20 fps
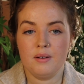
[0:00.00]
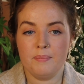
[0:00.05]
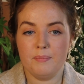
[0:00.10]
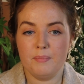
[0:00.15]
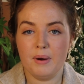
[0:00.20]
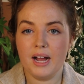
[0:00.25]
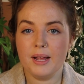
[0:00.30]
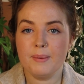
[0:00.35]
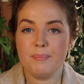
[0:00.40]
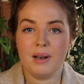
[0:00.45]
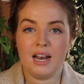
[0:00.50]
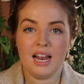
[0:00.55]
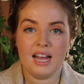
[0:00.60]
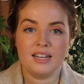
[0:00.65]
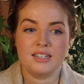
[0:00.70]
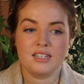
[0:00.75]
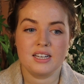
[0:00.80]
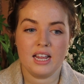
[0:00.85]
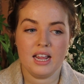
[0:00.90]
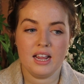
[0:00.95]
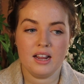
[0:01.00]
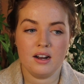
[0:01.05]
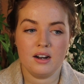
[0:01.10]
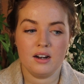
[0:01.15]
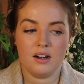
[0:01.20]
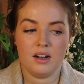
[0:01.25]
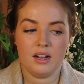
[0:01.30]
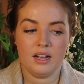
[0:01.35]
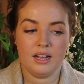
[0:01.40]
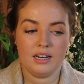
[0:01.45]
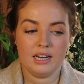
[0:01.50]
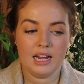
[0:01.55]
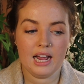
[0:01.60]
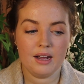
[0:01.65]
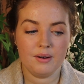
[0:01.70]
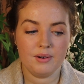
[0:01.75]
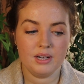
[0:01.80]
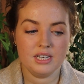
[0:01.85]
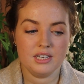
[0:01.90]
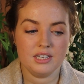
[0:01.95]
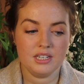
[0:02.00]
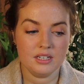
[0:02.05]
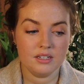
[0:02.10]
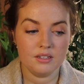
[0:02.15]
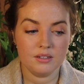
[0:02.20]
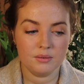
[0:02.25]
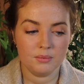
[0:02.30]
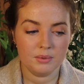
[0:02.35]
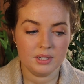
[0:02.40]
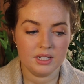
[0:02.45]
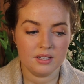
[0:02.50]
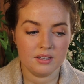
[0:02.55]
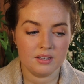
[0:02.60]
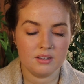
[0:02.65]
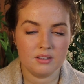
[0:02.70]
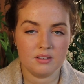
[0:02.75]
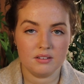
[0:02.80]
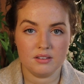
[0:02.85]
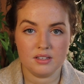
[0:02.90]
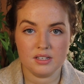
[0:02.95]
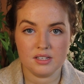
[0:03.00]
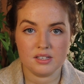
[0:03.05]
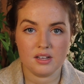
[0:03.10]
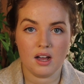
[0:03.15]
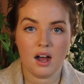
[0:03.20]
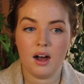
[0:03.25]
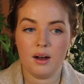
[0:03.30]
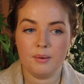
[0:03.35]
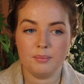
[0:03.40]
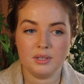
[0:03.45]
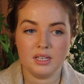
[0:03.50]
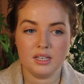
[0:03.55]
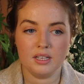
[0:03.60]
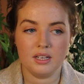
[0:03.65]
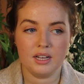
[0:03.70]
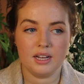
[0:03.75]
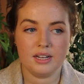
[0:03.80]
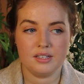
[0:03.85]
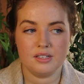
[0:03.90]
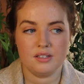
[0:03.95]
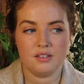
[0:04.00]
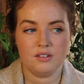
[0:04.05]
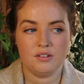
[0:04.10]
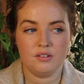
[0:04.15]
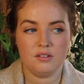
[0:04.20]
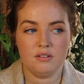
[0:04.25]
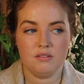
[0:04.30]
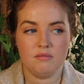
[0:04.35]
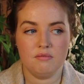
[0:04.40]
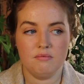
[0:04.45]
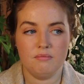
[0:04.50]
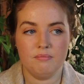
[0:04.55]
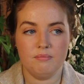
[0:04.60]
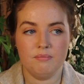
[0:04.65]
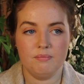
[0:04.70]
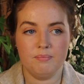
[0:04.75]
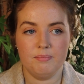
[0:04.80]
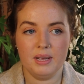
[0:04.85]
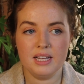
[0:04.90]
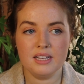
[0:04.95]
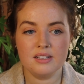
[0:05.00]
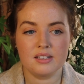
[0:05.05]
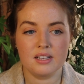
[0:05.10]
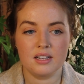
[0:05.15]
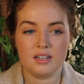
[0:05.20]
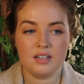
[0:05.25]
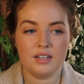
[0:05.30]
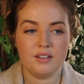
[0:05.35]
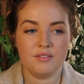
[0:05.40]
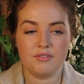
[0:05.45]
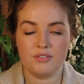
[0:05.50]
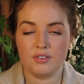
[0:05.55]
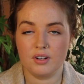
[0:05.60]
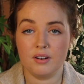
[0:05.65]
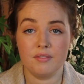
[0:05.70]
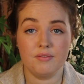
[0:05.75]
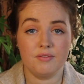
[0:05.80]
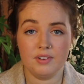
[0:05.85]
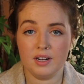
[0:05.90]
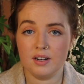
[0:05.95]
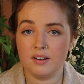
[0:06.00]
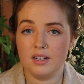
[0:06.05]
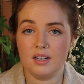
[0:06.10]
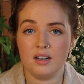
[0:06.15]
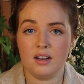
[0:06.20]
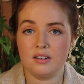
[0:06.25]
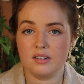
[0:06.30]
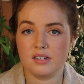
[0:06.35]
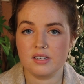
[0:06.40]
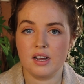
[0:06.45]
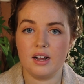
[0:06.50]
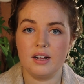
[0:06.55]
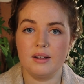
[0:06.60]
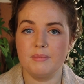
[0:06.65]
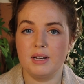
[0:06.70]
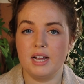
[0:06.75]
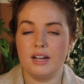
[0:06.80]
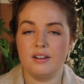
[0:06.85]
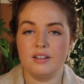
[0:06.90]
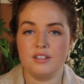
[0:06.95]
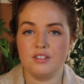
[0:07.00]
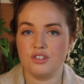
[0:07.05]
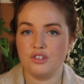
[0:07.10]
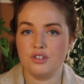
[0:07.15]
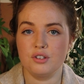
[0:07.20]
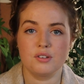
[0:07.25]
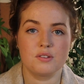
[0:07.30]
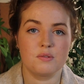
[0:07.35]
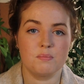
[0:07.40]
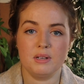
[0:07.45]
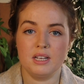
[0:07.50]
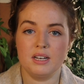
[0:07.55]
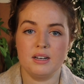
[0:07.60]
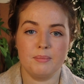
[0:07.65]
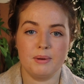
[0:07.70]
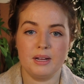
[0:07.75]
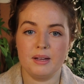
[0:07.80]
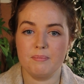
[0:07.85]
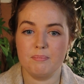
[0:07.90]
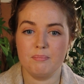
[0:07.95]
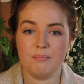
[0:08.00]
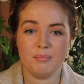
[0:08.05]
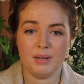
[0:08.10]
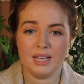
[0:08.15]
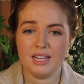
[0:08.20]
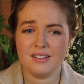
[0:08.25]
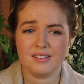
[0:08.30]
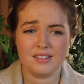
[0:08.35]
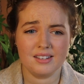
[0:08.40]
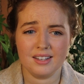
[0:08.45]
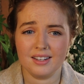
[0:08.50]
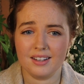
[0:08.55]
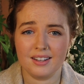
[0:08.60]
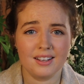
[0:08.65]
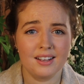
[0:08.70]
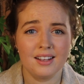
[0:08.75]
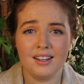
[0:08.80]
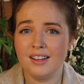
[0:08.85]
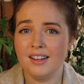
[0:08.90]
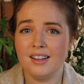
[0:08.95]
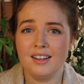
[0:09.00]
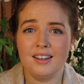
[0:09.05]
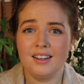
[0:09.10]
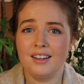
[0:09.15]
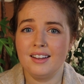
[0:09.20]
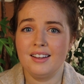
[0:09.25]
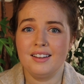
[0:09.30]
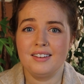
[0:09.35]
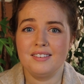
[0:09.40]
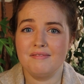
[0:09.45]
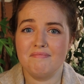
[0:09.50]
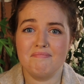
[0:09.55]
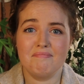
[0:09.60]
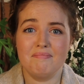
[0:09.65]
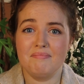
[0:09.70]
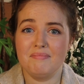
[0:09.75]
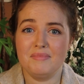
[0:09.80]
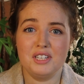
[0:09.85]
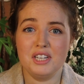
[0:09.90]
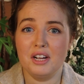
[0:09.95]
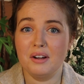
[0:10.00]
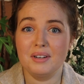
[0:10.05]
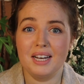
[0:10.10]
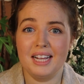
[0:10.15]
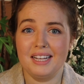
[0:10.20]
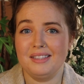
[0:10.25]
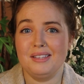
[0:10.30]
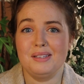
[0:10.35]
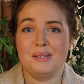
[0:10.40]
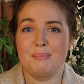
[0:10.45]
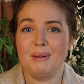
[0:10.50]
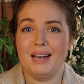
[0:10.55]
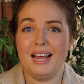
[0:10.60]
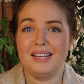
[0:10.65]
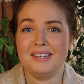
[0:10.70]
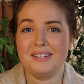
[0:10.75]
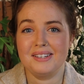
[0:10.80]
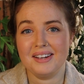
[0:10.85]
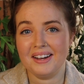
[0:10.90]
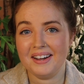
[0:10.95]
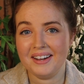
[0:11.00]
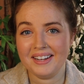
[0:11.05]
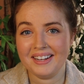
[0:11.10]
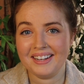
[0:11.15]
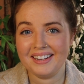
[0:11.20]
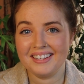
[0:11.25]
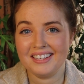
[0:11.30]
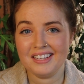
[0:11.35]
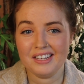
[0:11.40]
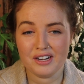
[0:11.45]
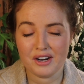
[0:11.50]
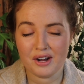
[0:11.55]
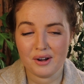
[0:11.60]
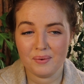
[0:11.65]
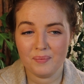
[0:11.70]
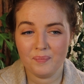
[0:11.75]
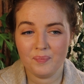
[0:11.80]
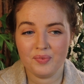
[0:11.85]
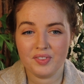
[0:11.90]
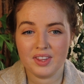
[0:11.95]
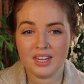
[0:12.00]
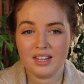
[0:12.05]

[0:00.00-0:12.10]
My plant care and how I deal with this hobby has basically for a very long time now has just been about basic, don't let this plant die, you know,